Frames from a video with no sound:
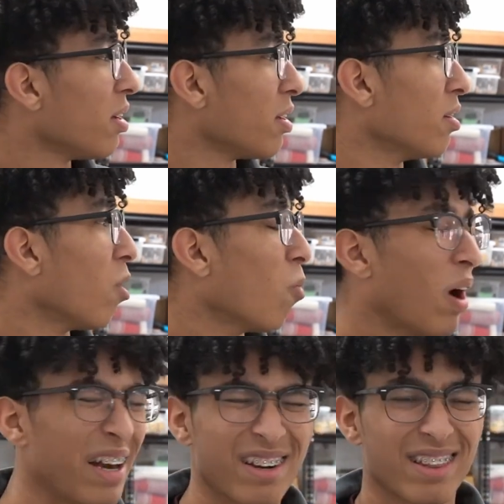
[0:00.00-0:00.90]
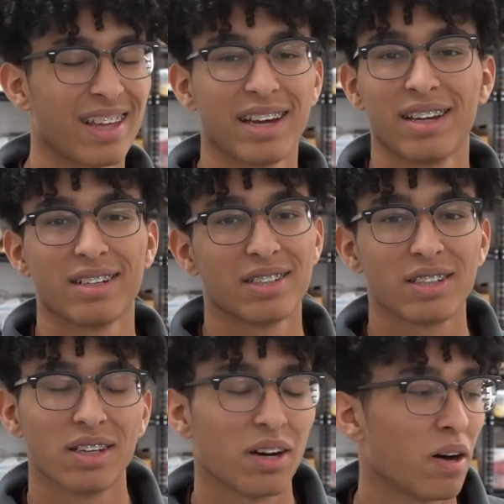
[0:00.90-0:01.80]
wire things,
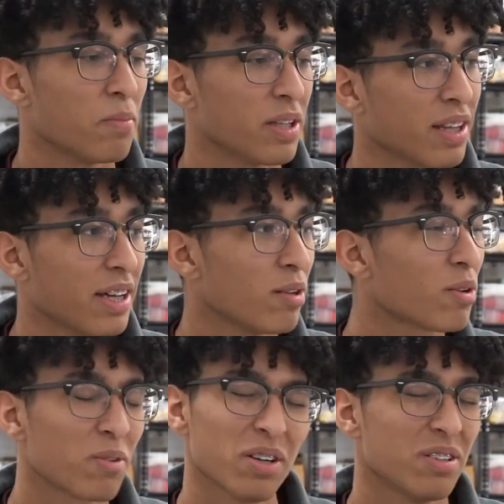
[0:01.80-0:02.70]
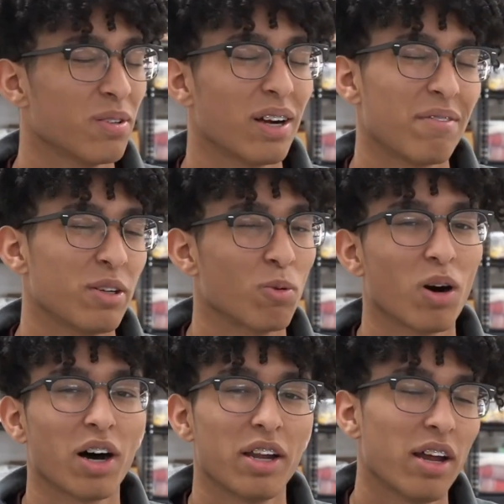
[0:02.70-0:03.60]
I mean, you could really do whatever you
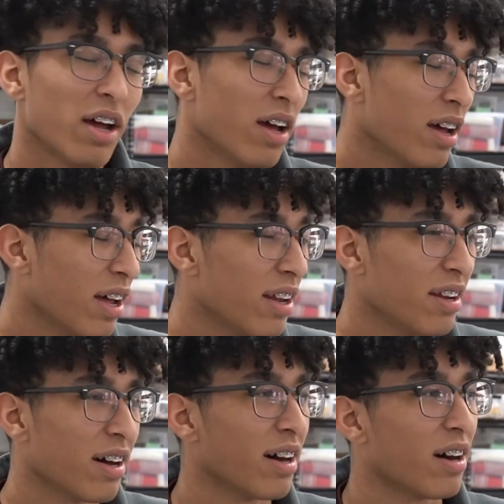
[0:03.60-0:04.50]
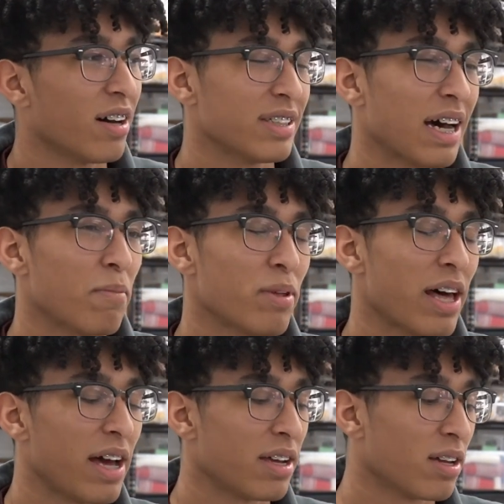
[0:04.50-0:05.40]
want. And on top of
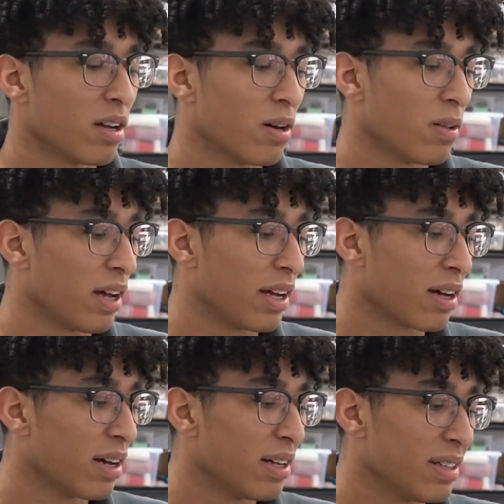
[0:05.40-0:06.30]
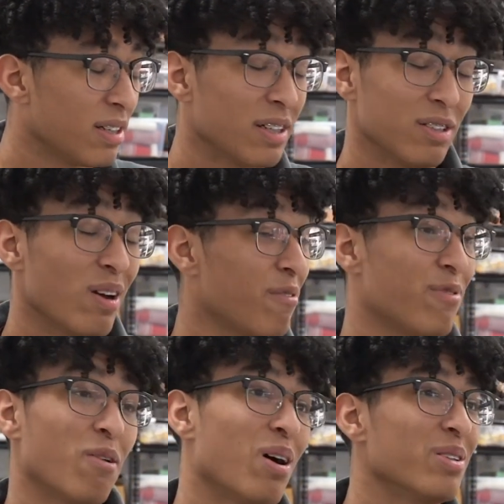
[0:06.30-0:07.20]
that, you have
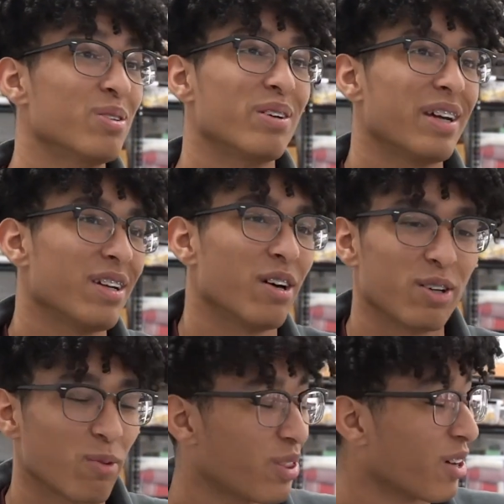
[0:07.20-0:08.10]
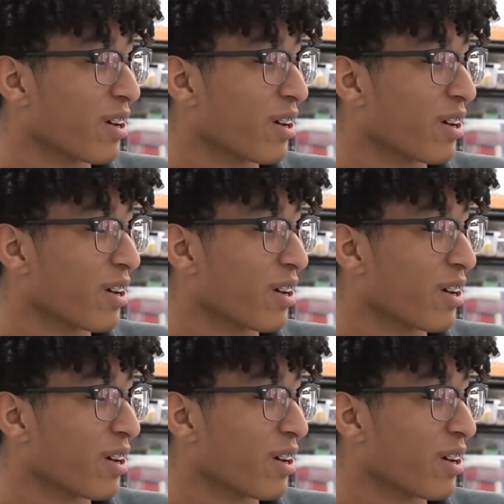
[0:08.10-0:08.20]
fun while doing it, you're with your